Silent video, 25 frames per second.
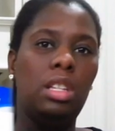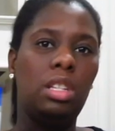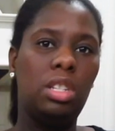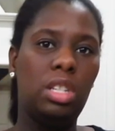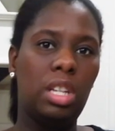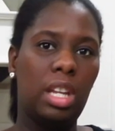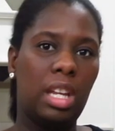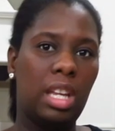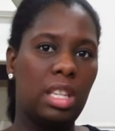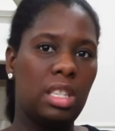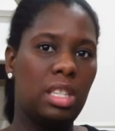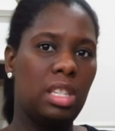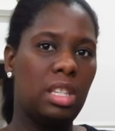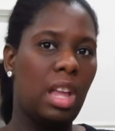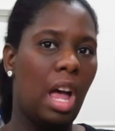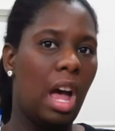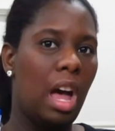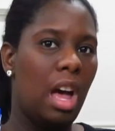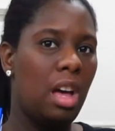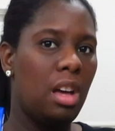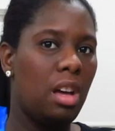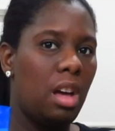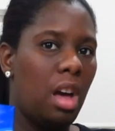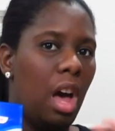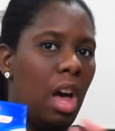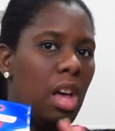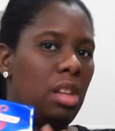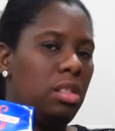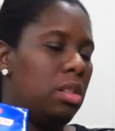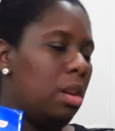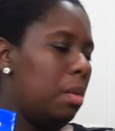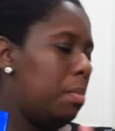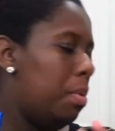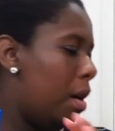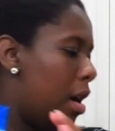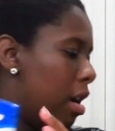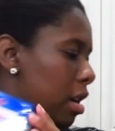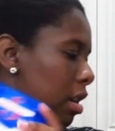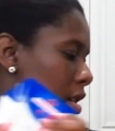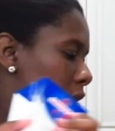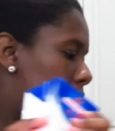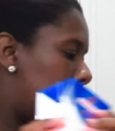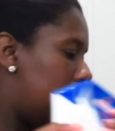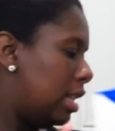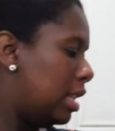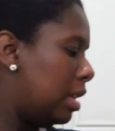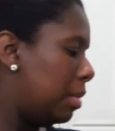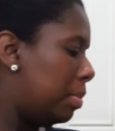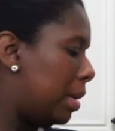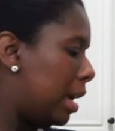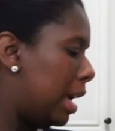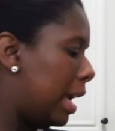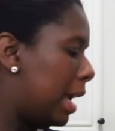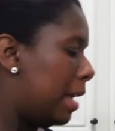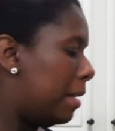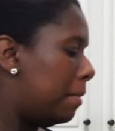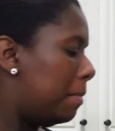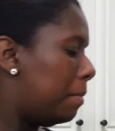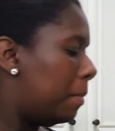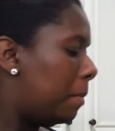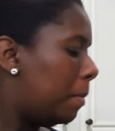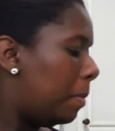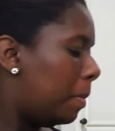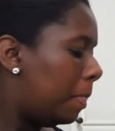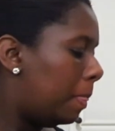Chicken stock, also part of the recipe.